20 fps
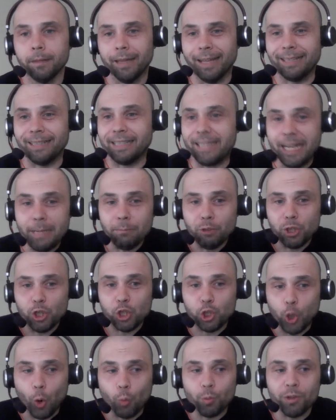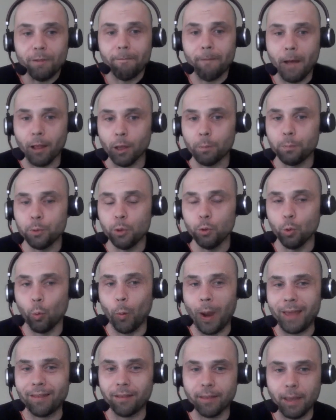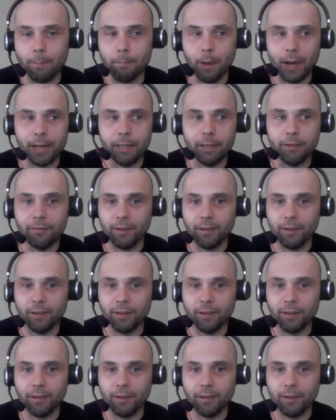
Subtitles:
Like the teams just don't develop you the way that they might